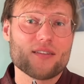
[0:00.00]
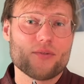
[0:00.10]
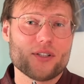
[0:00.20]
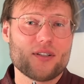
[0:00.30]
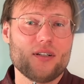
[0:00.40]

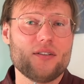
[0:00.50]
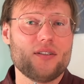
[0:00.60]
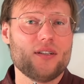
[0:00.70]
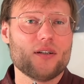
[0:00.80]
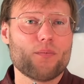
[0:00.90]

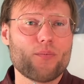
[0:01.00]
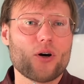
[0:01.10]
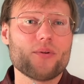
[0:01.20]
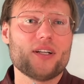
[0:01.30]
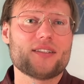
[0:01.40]
volatility a
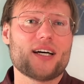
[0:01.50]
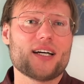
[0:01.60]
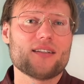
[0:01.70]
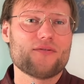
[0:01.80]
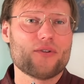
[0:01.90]
popular
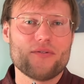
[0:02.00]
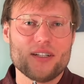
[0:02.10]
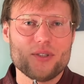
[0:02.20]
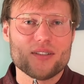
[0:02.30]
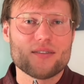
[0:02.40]
target for
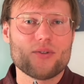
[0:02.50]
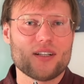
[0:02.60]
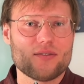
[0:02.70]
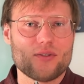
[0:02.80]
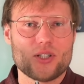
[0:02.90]
various
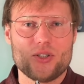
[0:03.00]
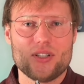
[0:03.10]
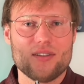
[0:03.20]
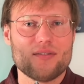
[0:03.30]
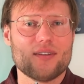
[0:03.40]
trading
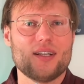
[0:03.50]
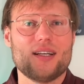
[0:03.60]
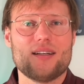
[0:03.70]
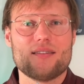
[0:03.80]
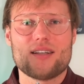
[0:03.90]
strategies,
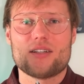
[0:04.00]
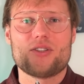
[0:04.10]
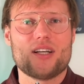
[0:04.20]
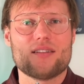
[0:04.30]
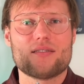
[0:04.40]

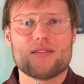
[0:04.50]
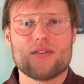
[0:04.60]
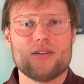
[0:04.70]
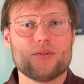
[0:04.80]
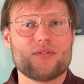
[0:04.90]
such as
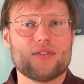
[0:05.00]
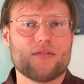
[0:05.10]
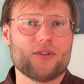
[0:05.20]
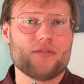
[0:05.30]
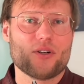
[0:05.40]
those
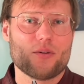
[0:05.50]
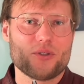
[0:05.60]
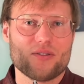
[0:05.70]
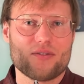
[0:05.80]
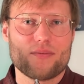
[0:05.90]
involving options.